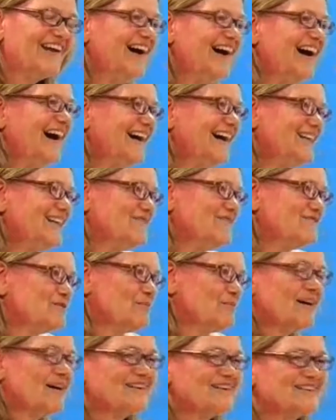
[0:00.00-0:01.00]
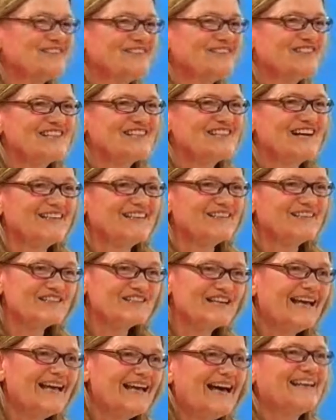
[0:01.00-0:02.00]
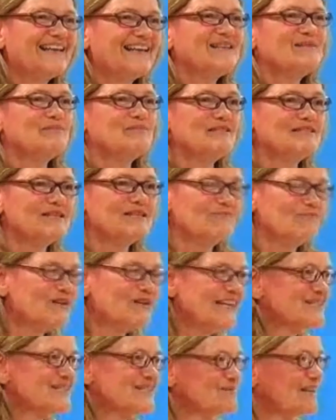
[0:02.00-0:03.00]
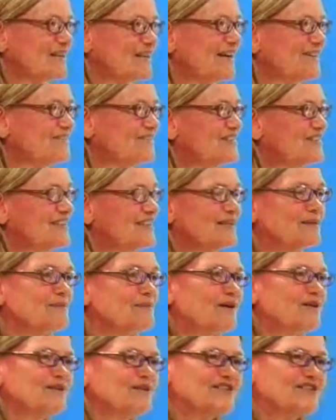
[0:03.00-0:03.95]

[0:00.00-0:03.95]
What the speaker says: I'll have departed this island and it'll be someone else who'll have to think about it,